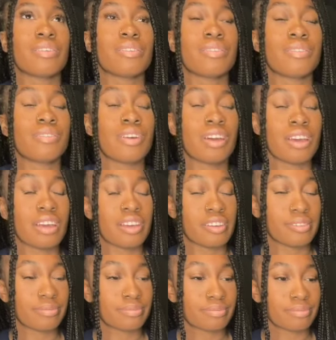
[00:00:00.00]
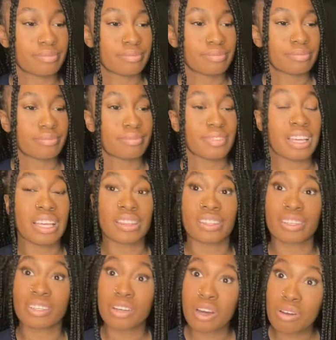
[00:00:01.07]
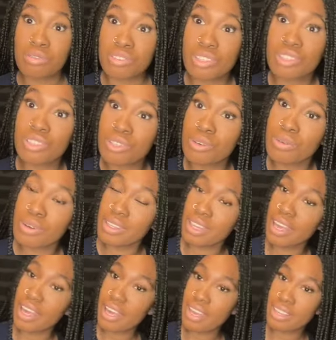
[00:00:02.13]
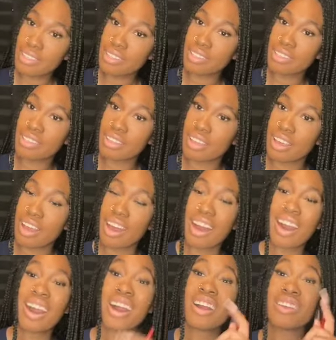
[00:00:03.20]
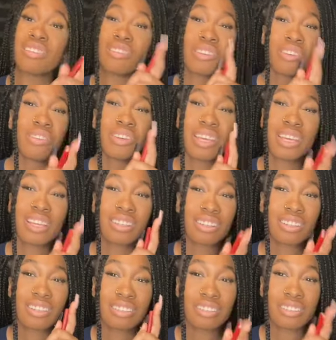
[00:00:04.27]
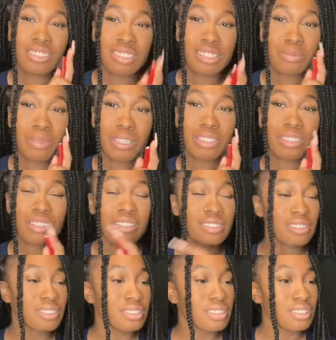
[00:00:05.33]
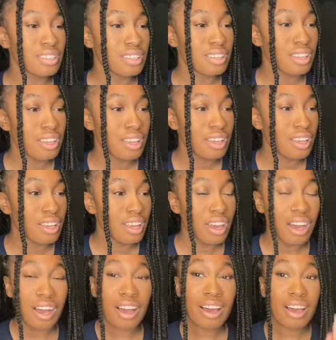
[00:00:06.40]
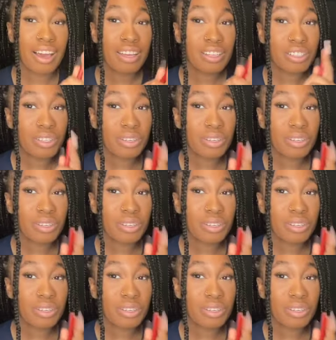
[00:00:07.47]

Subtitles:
way, that the coach is doing that. I knew he looked suspicious. I